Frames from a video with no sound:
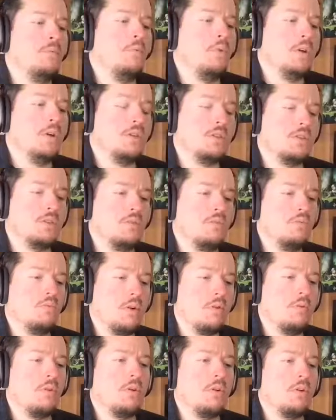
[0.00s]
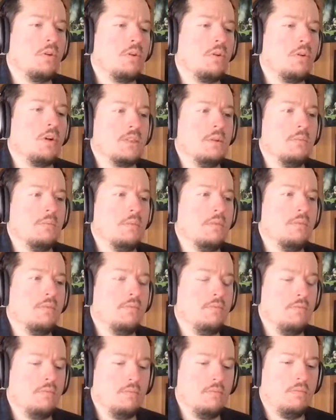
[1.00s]
was reworking some
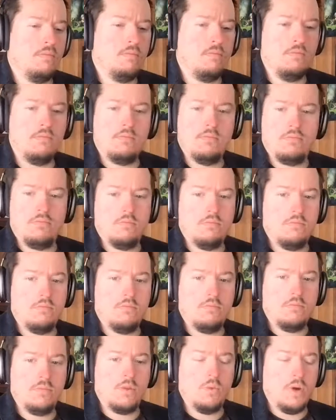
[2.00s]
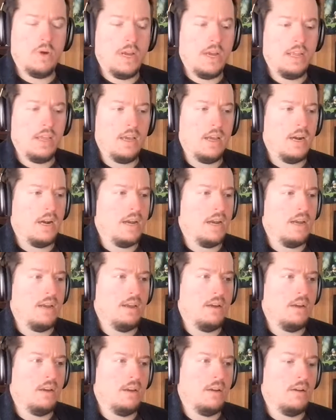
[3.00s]
of the way that I
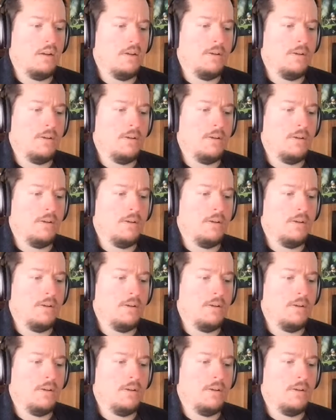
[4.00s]
had